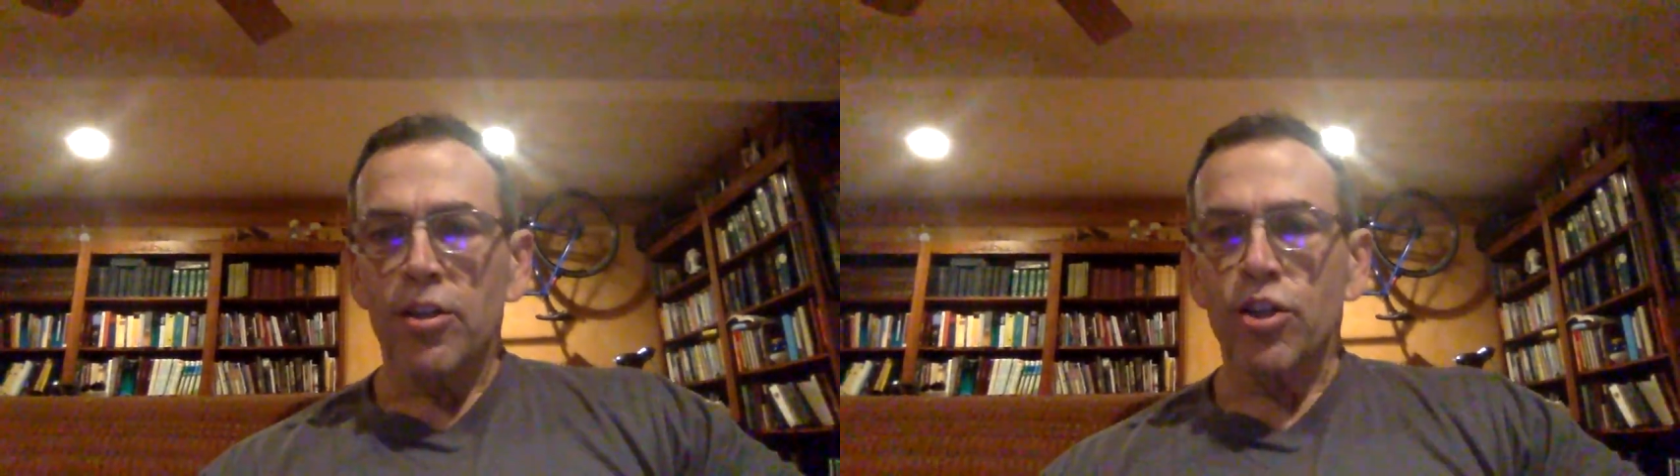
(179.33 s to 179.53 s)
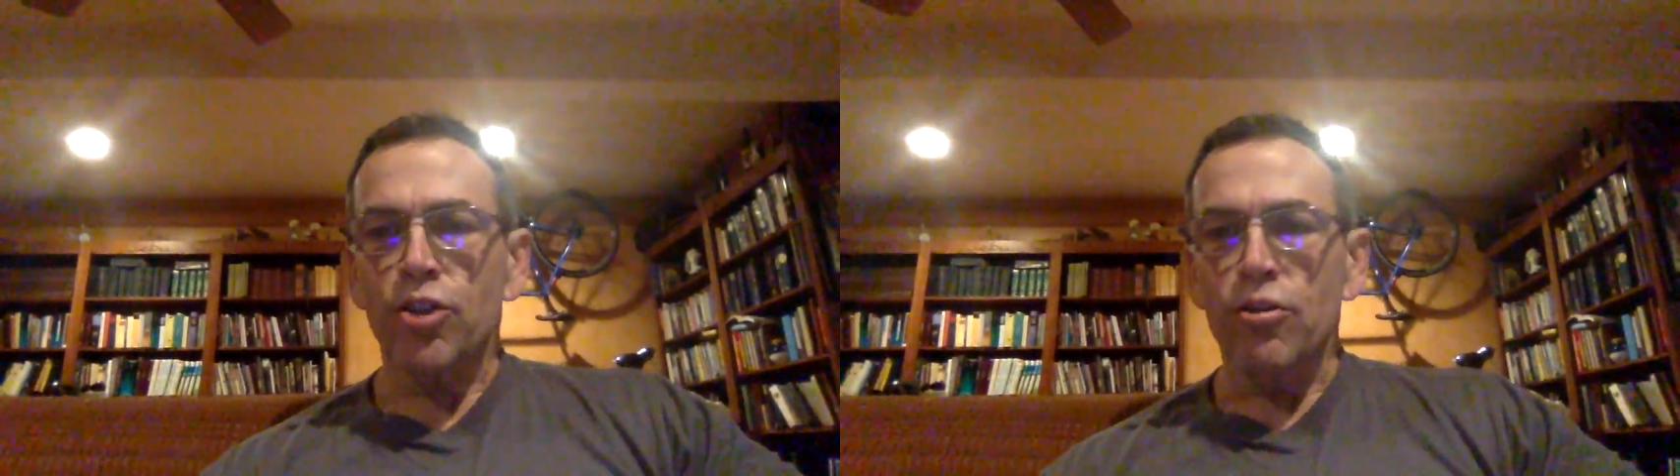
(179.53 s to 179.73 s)

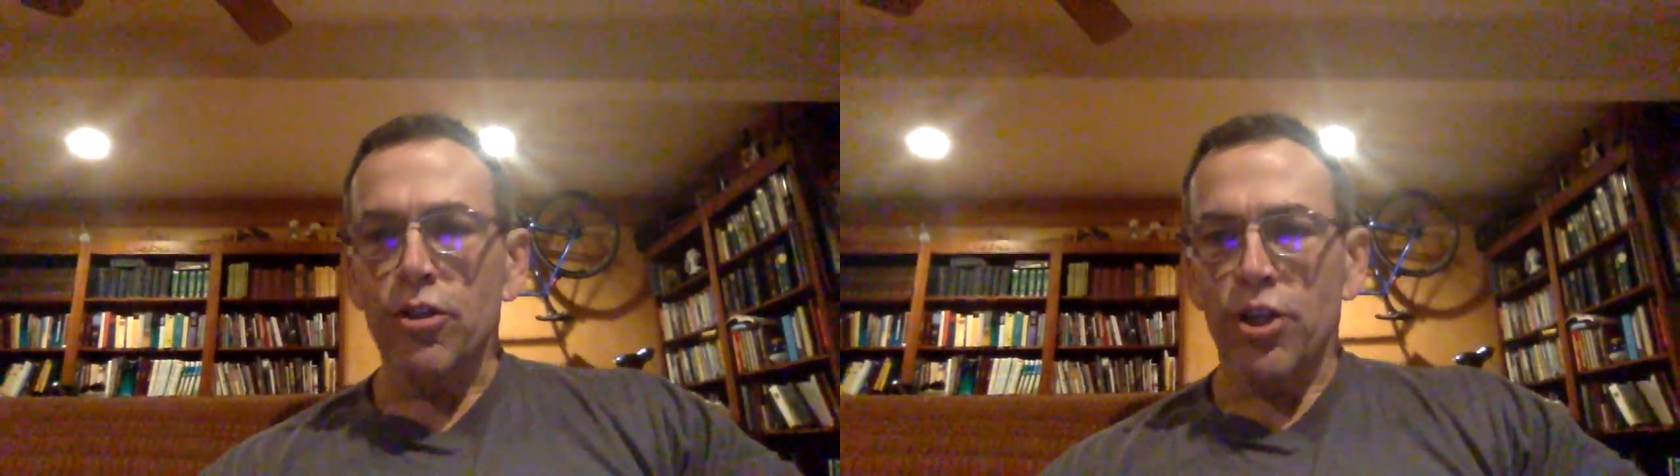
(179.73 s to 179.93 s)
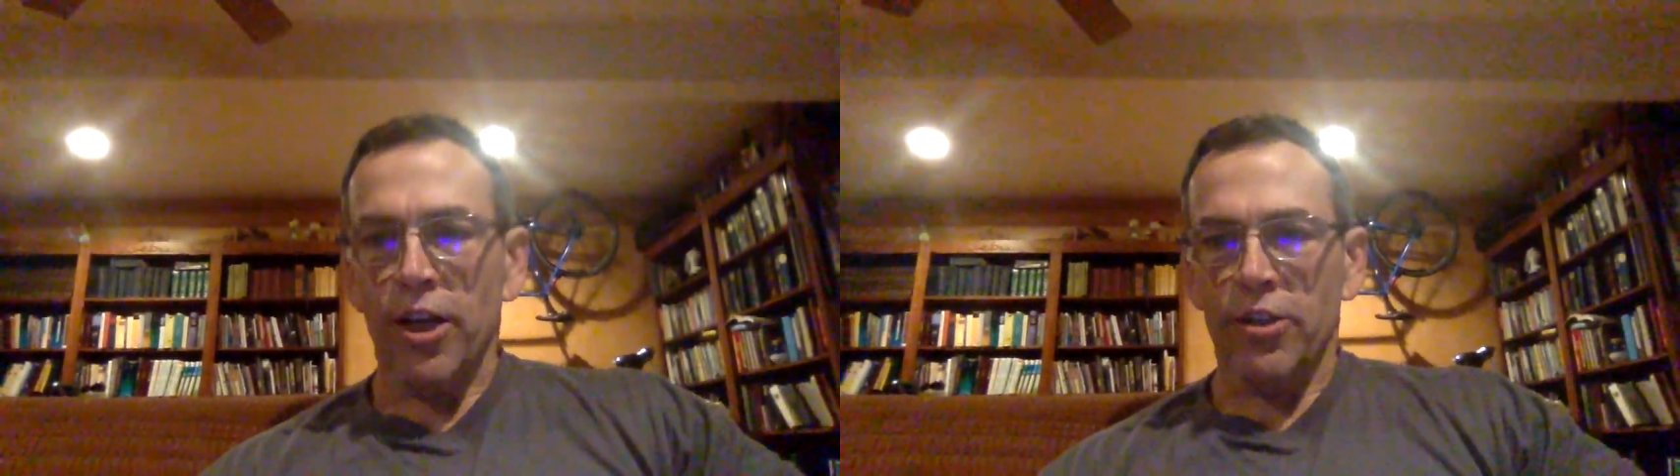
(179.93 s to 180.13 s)

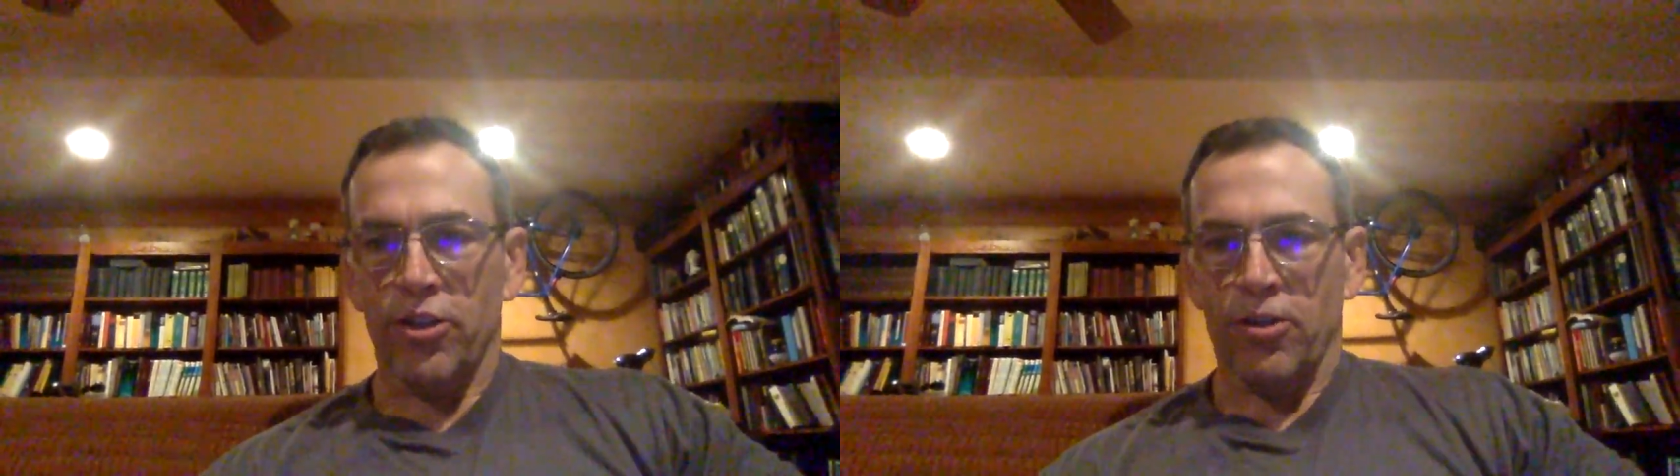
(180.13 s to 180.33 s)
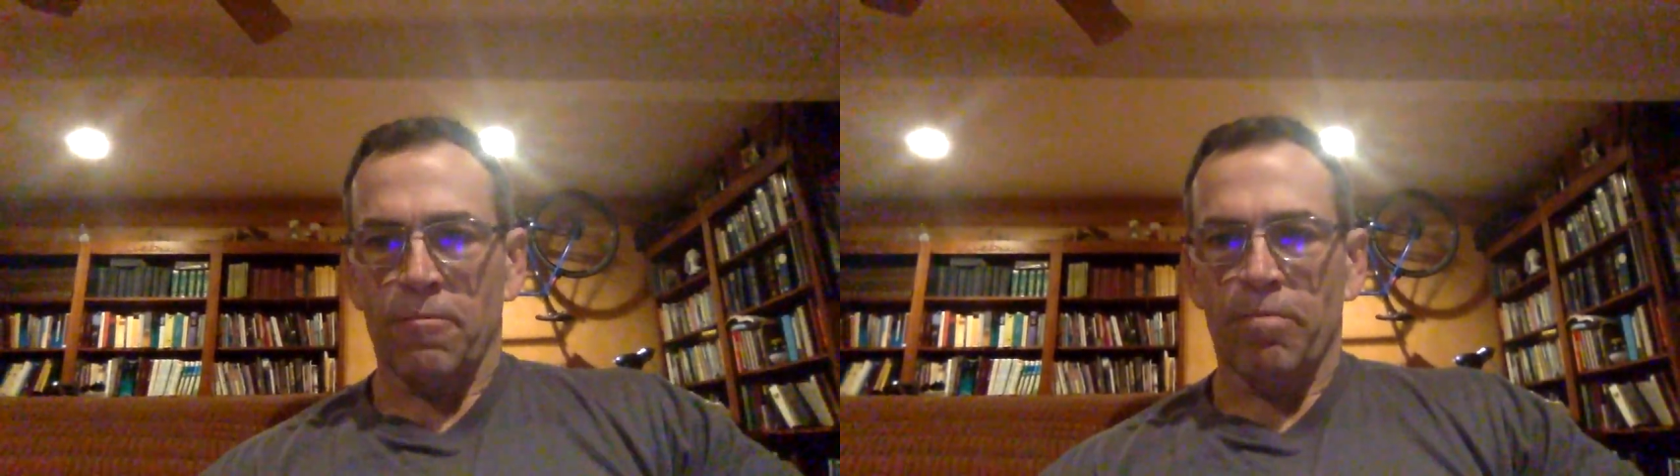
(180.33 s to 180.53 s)
search
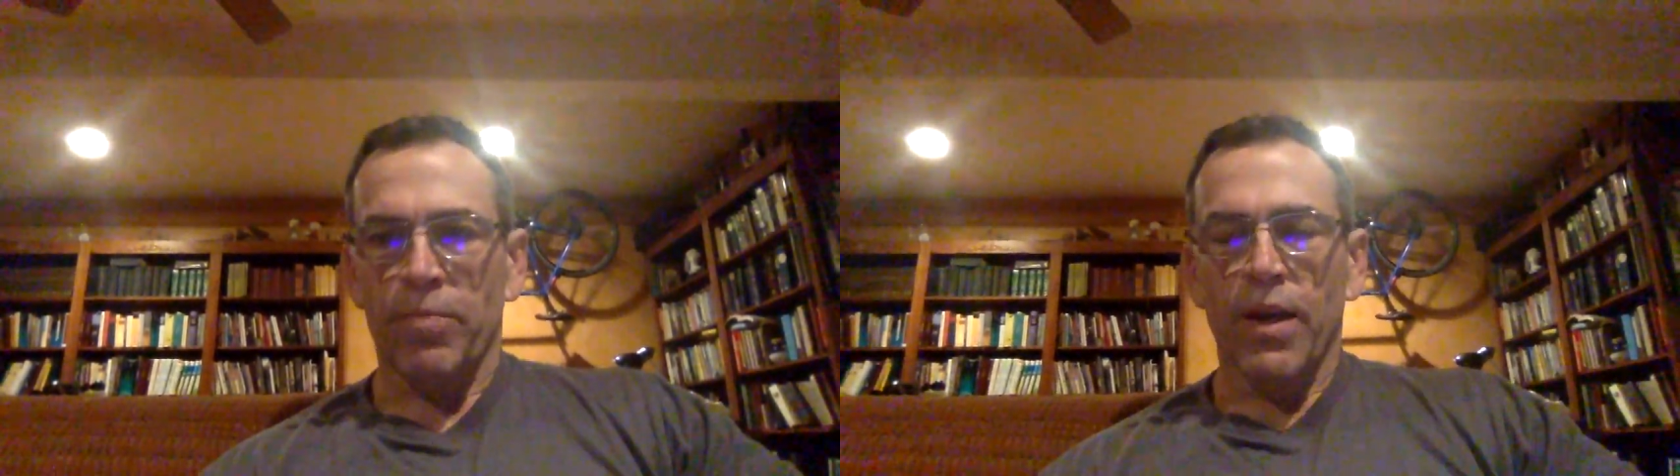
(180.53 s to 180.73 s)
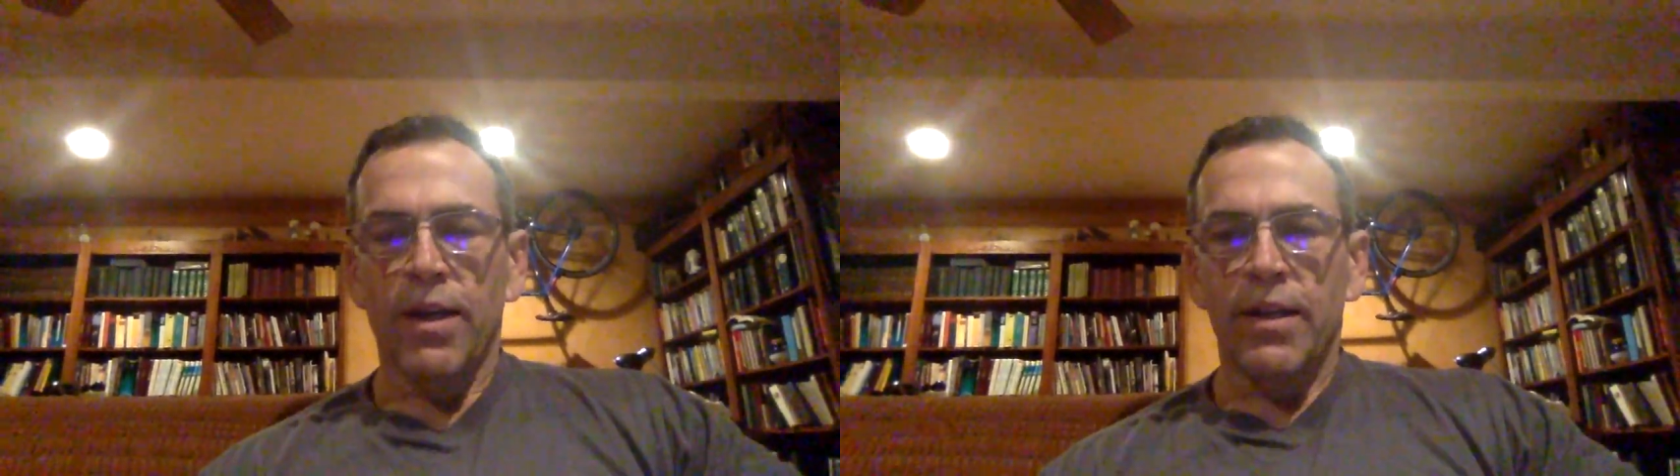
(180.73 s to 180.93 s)
us.
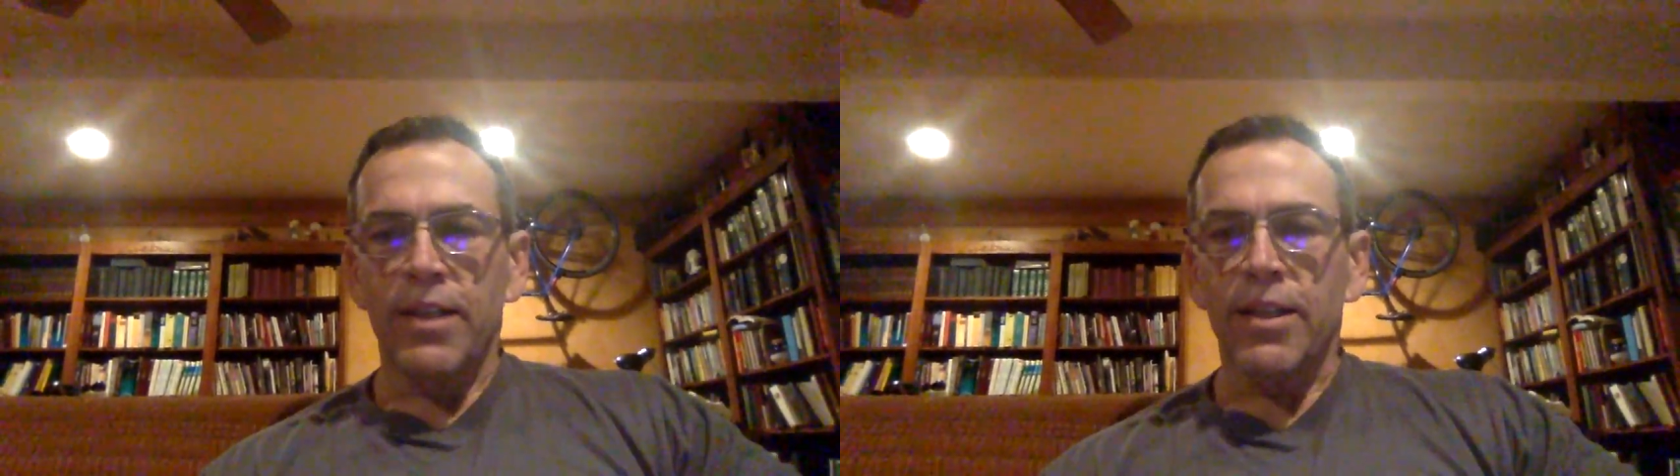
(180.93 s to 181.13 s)
He